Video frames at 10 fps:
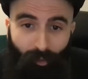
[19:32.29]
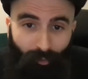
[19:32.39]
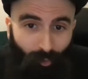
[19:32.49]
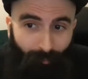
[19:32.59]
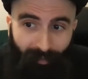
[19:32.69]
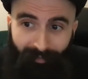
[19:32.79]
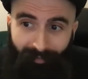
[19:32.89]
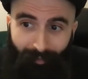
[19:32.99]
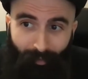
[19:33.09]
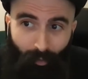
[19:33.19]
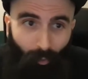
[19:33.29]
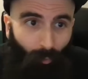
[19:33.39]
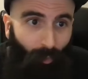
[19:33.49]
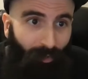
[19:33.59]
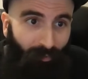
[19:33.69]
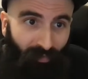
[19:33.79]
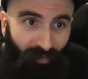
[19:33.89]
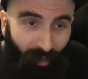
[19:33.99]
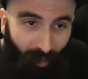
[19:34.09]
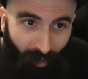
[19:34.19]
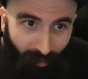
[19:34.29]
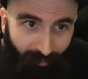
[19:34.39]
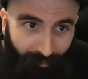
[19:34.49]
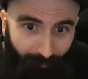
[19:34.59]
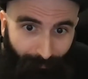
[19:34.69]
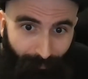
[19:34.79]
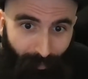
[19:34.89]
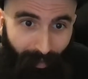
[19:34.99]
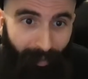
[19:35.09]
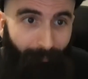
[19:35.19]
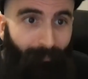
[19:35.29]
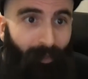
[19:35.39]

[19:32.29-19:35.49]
dominant 7 chord when you start, okay,